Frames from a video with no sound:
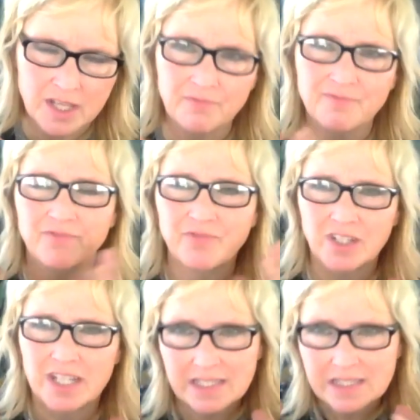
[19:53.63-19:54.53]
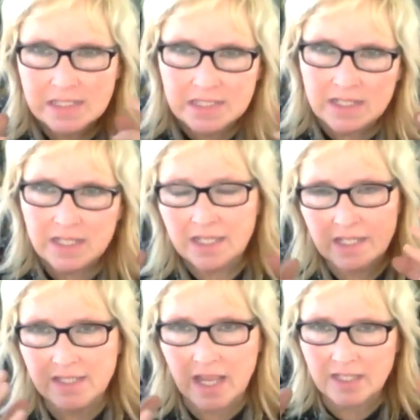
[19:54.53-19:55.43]
I forget the
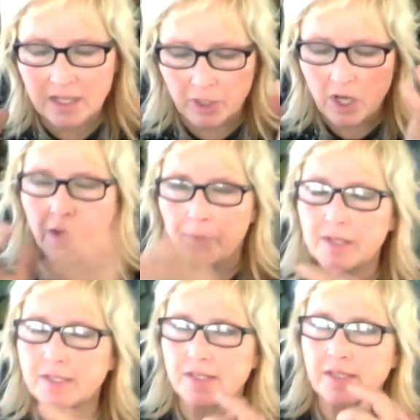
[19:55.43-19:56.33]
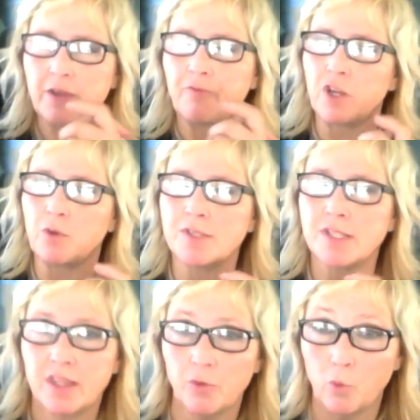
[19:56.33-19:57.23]
exact number, but it's the same
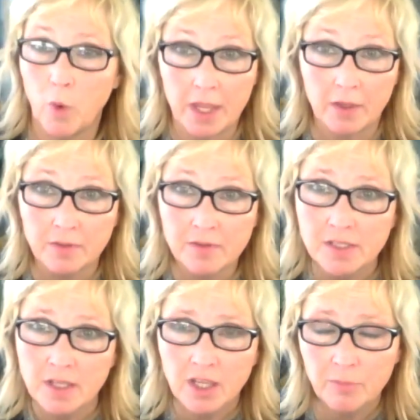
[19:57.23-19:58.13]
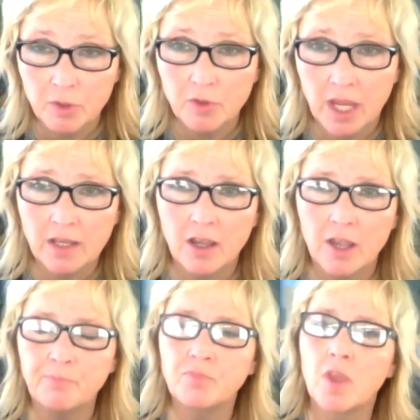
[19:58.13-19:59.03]
frequency that whales communicate on.